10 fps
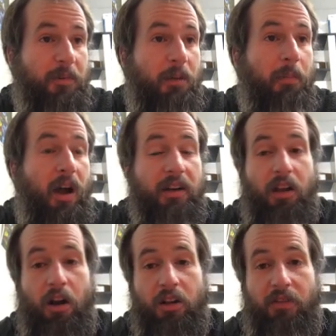combined
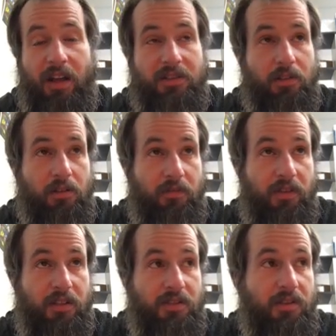cardiovascular
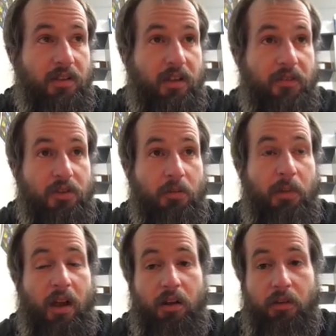events if you
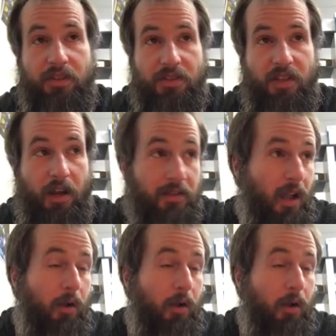combine all of these studies.